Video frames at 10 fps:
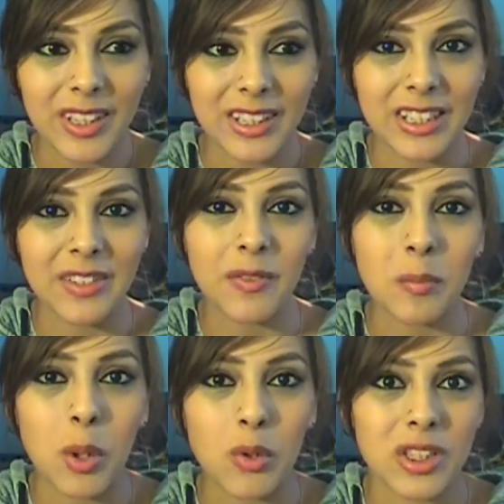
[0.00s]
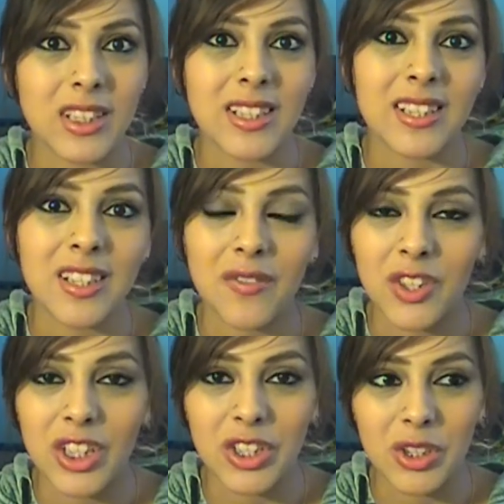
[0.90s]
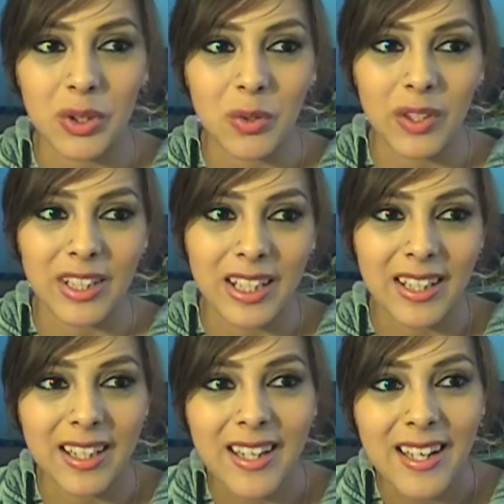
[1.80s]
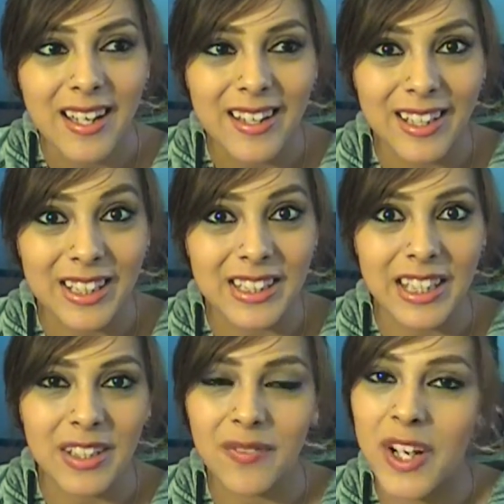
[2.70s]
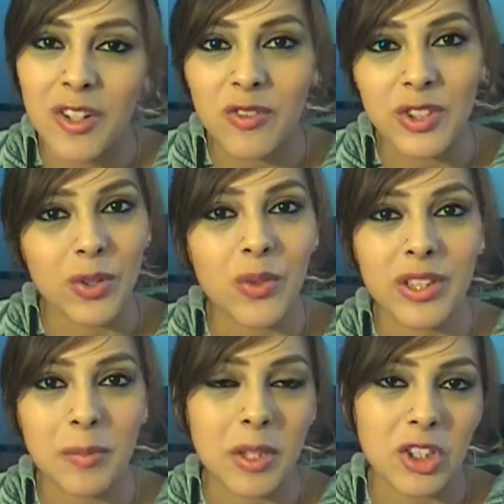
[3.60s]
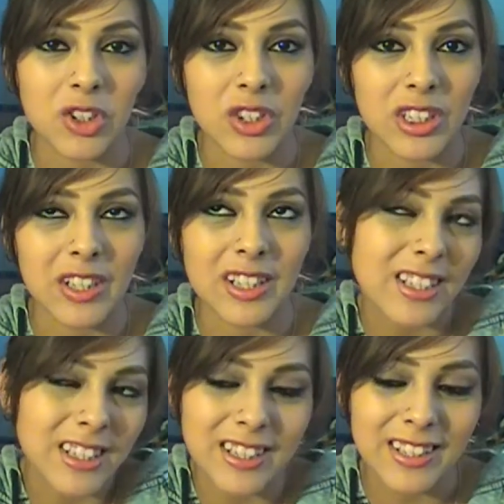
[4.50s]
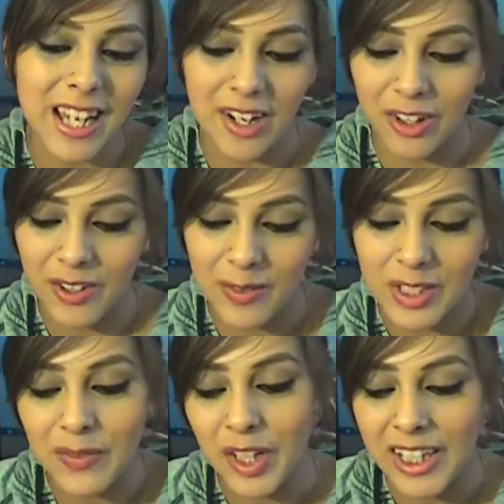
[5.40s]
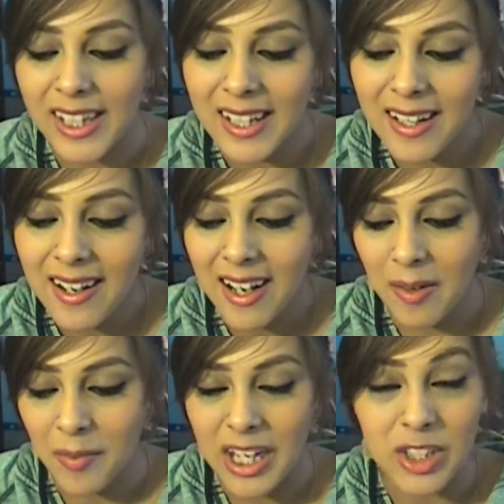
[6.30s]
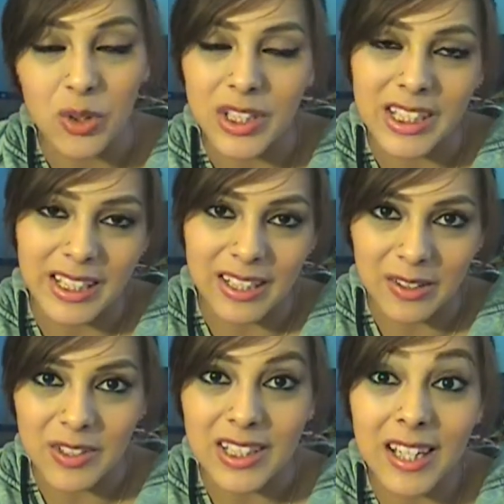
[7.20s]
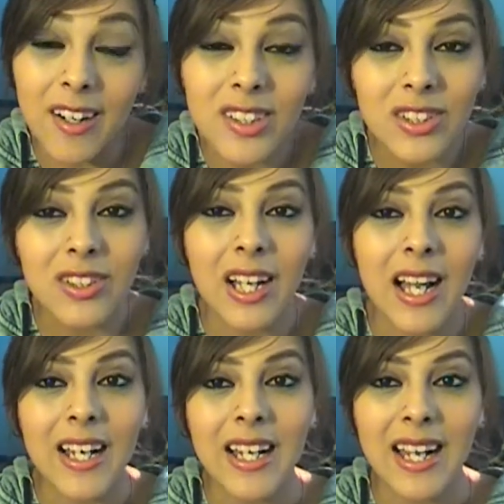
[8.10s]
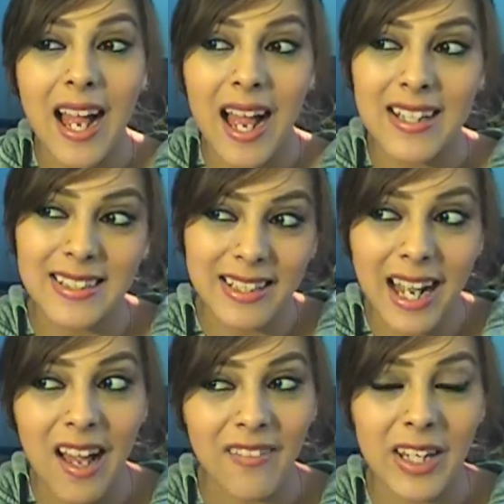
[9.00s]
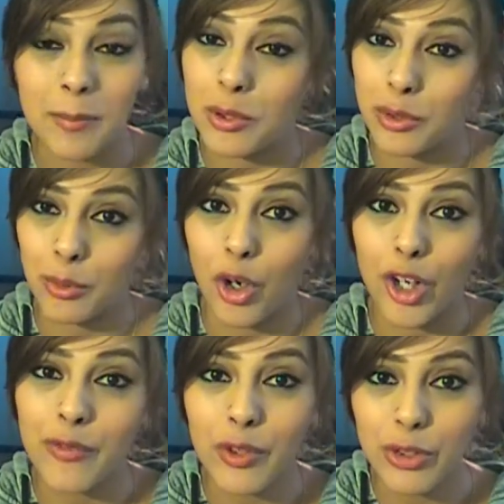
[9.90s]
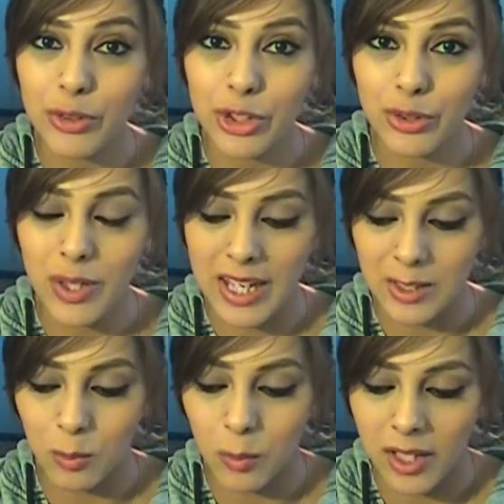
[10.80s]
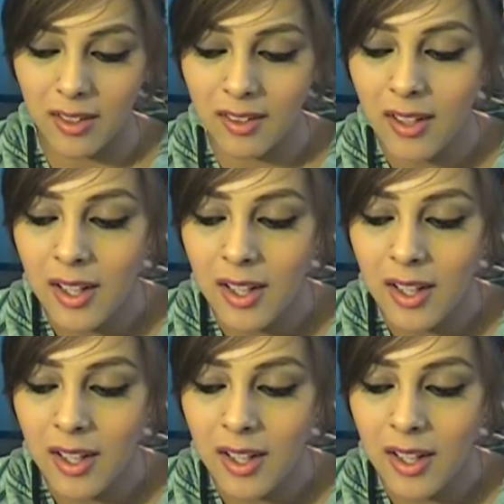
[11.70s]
the different poses and stuff you can do, and like seeing the final result in the pictures. It's just, I don't know, it was fun. I enjoyed taking those, and I did have a boudoir photo shoot as well.